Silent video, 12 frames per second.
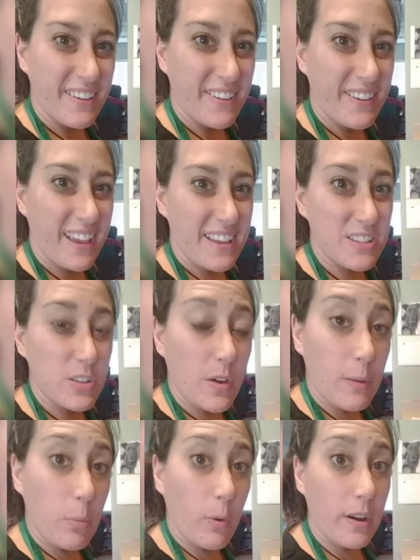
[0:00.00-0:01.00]
Okay, so
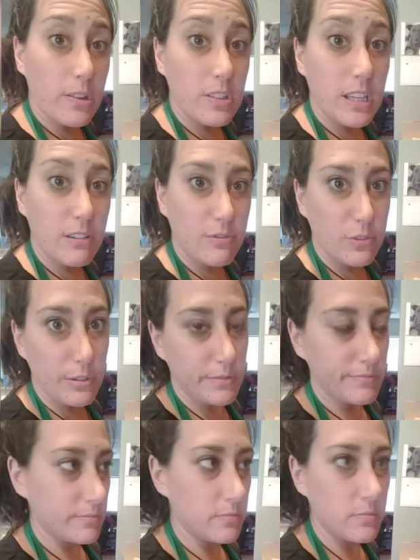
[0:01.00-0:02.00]
I broiled it
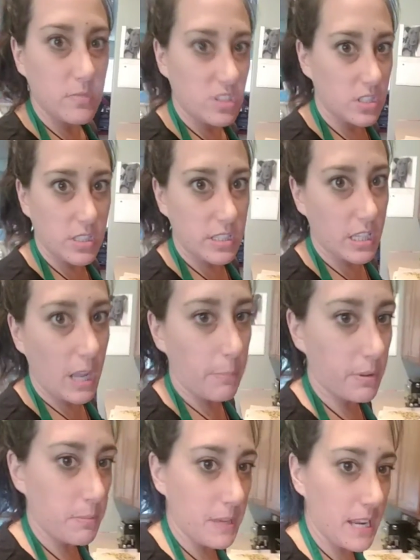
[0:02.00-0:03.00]
for just a
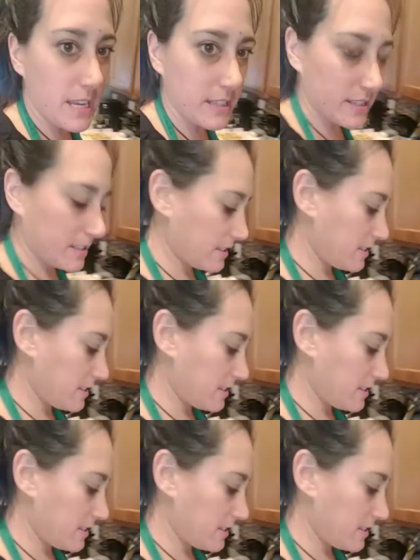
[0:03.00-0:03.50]
couple of minutes.